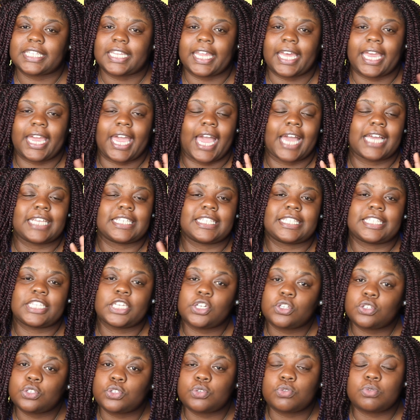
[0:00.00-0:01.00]
Like, I
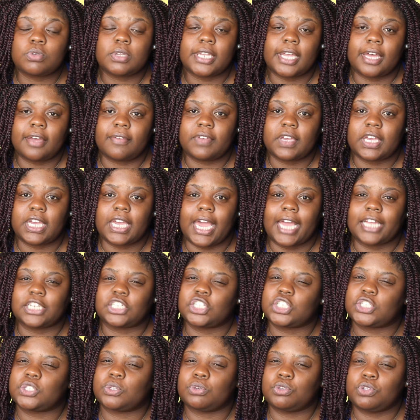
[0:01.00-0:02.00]
still do love it. I
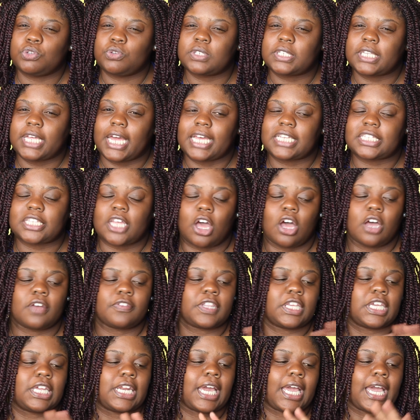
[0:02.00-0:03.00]
just don't use it as
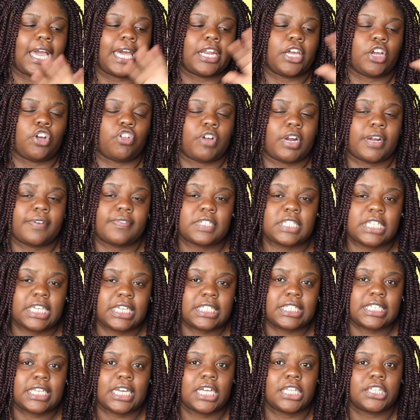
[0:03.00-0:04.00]
often. I kind of
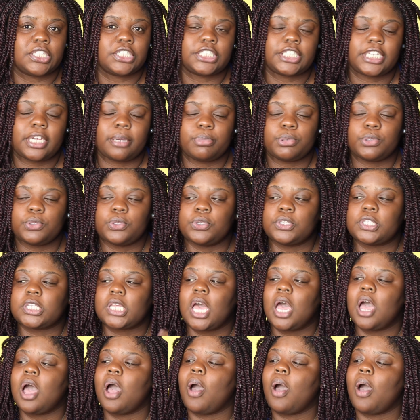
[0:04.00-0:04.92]
gravitate to other shampoos.